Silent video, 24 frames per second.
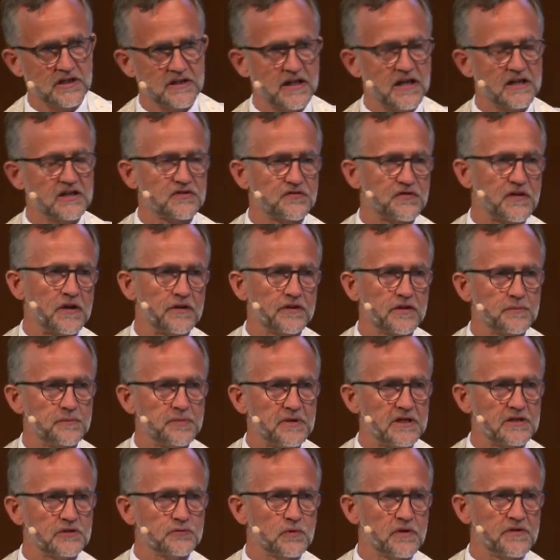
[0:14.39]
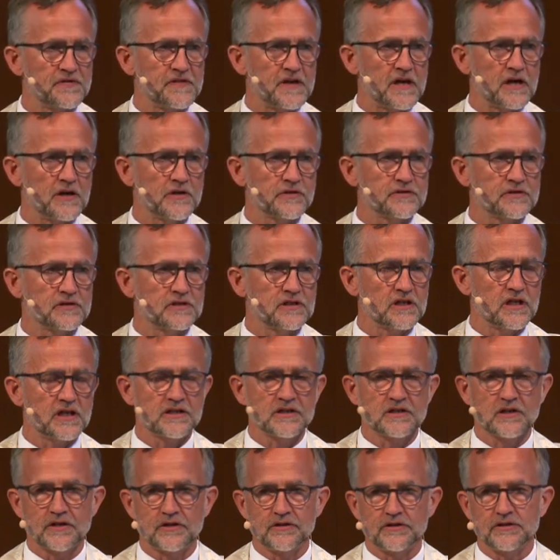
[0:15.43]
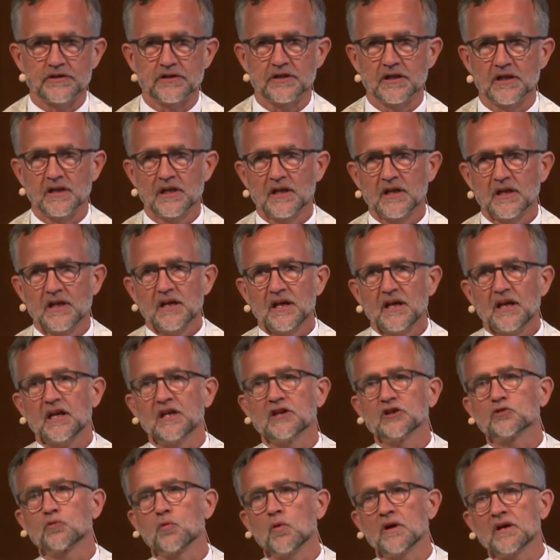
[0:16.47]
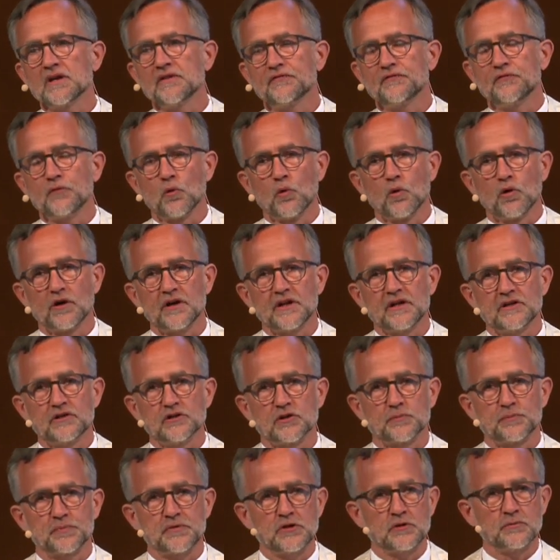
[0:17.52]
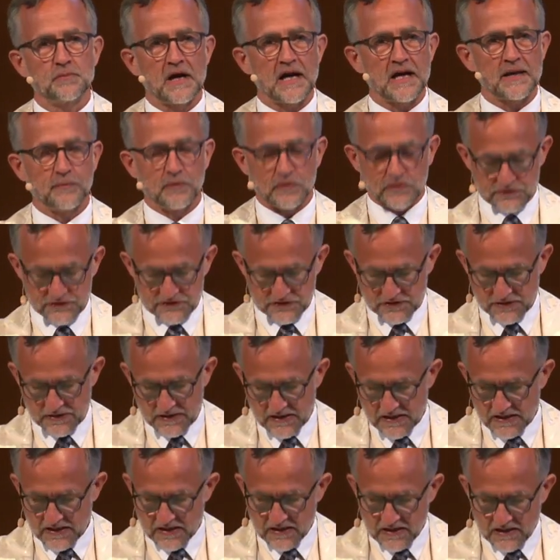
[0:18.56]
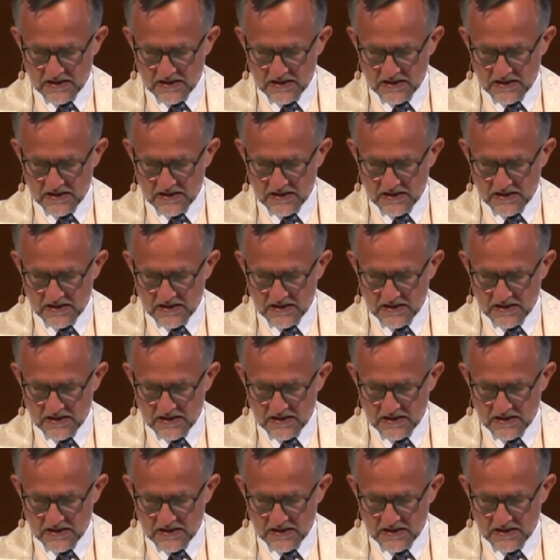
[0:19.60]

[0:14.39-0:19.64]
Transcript: and that's found on page 1924 in your Pew Bibles.